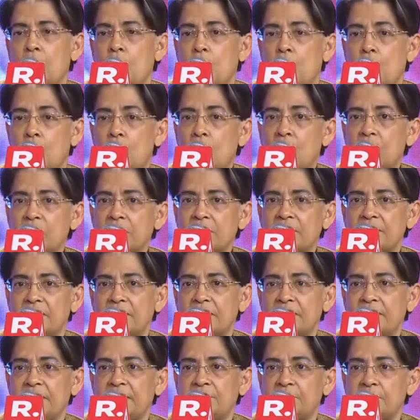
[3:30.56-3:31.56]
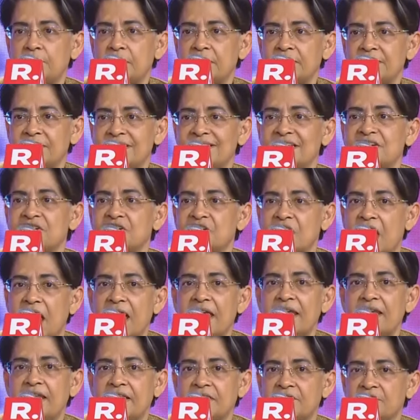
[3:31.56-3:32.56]
or it was the
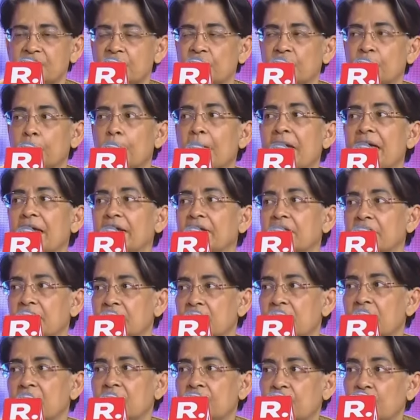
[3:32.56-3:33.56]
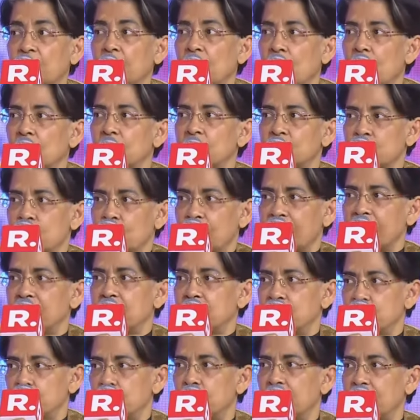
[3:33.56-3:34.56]
shyness of men for not talking
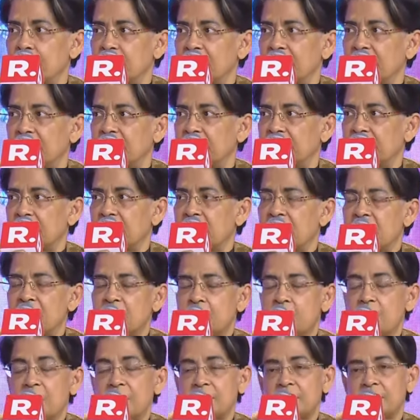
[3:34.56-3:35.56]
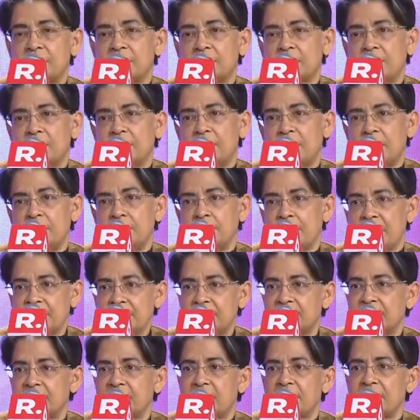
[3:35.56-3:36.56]
to women. But I
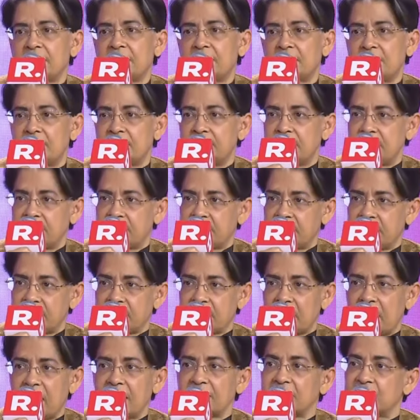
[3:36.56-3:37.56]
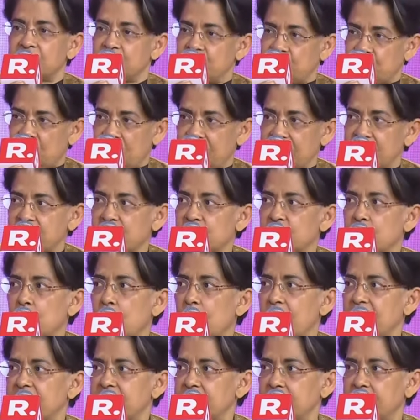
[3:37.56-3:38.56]
must say that this has changed
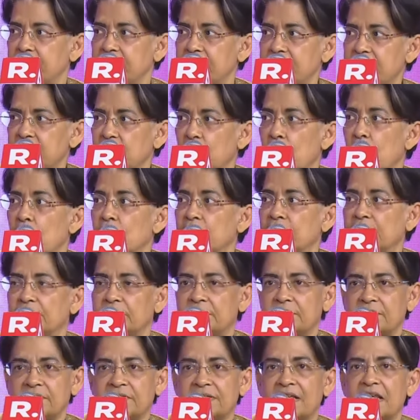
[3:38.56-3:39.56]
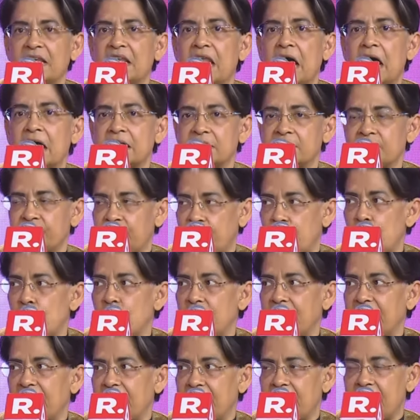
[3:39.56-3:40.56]
quite a bit over, say, last four
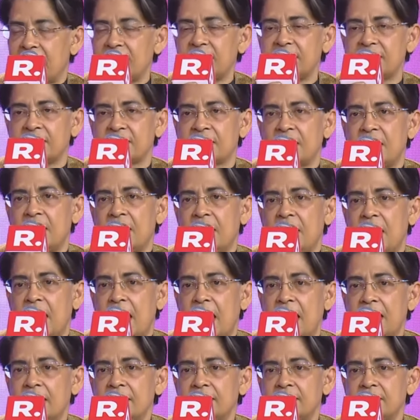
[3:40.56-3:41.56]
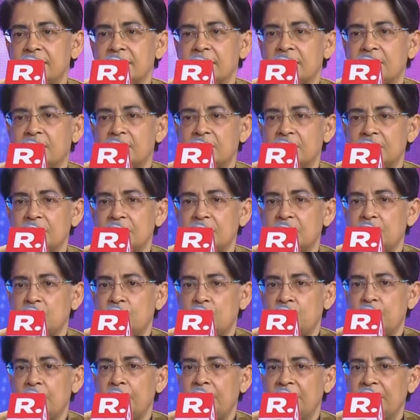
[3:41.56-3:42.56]
decades. And uh,
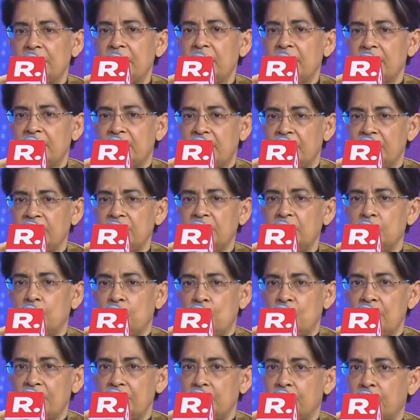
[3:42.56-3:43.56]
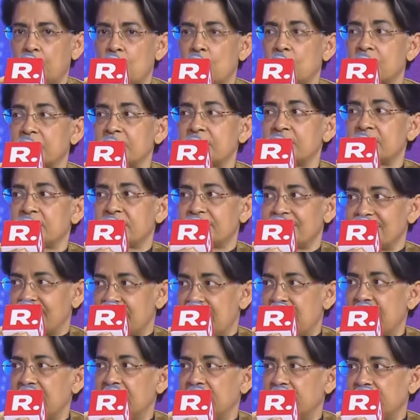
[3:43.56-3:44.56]
women are given more importance
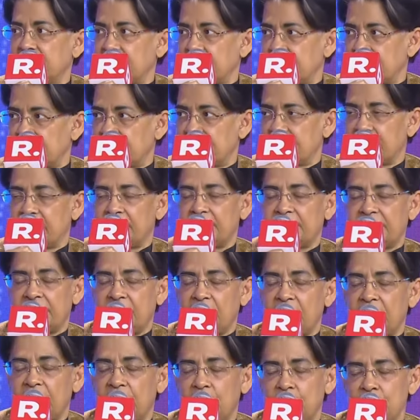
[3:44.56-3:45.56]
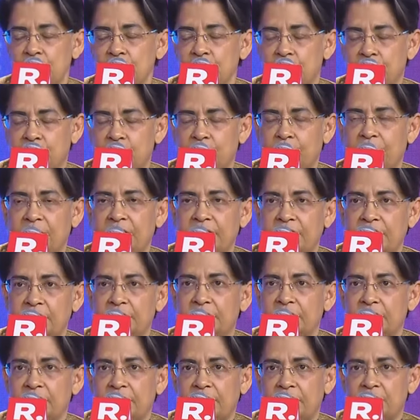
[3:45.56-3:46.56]
than uh, they used to be, they
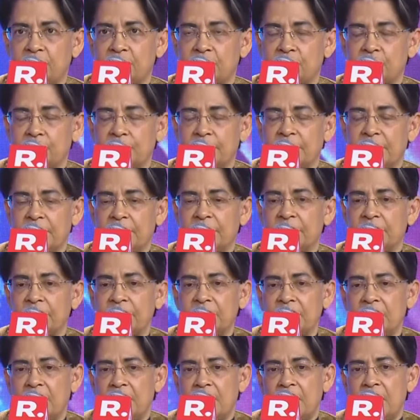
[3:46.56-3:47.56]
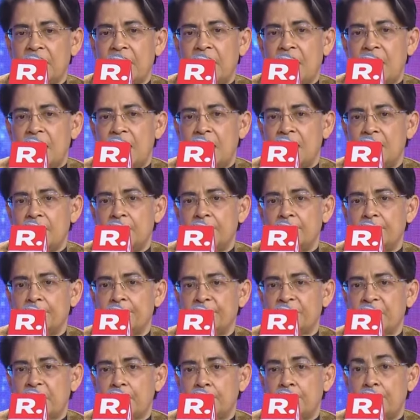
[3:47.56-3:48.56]
were used to be given.
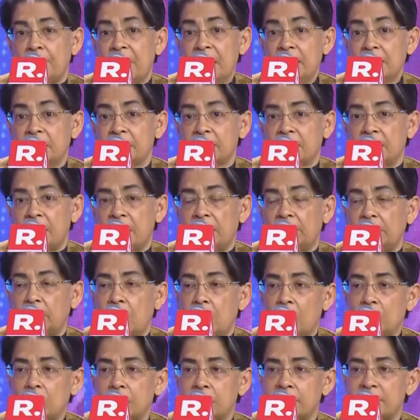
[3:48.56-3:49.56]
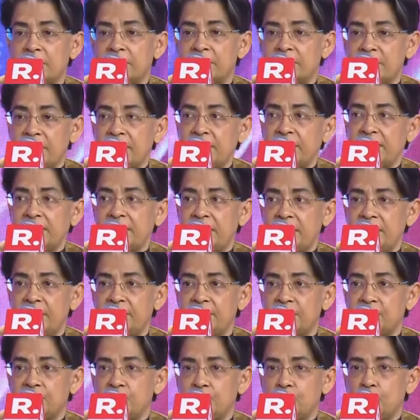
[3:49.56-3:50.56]
Um, but a lot still
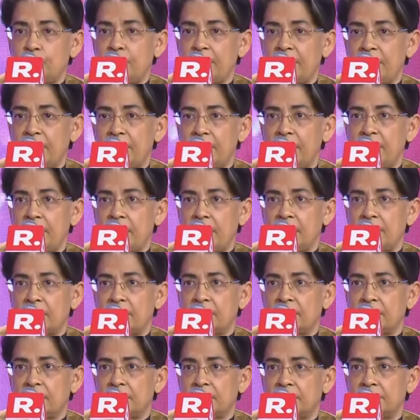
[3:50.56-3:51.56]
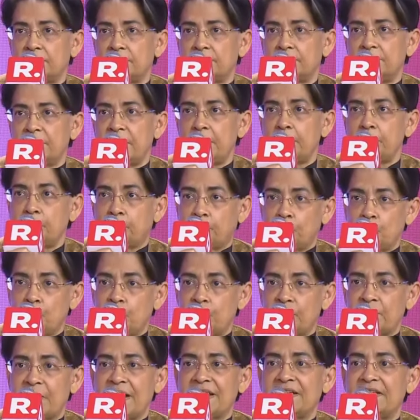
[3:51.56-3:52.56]
needs to be uh,
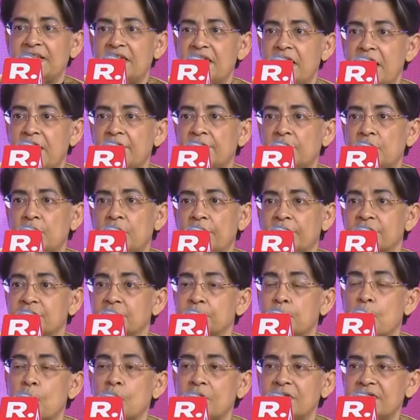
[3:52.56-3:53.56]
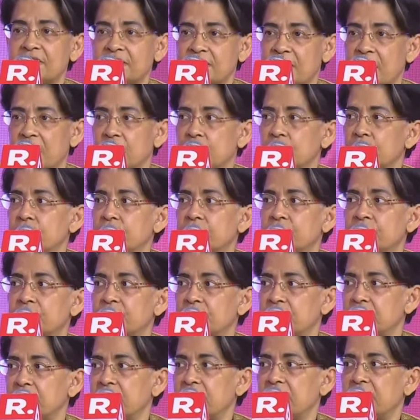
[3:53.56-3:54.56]
improved at the level of small
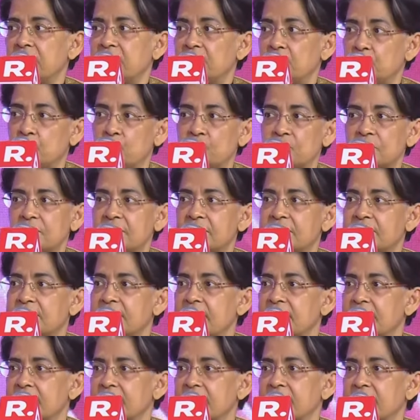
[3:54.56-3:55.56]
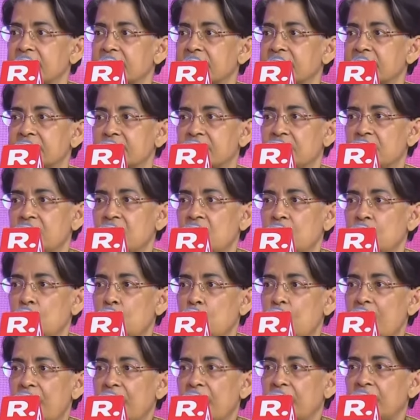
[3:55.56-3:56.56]
towns, rural settings,
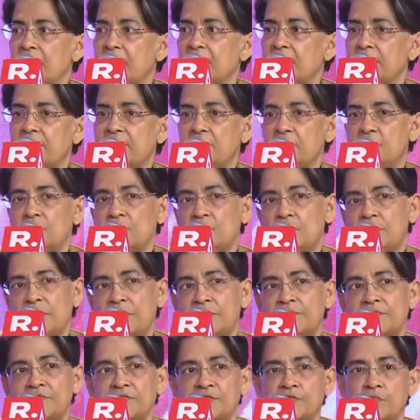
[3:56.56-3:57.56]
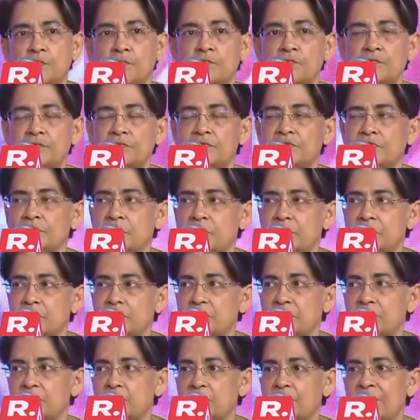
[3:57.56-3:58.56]
where, you know, in the schools
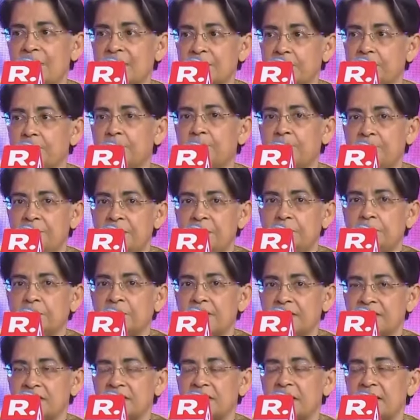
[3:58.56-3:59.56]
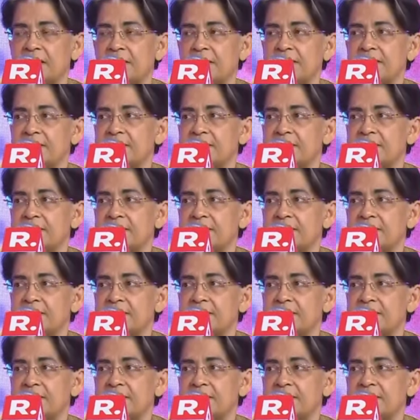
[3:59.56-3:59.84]
or where people are studying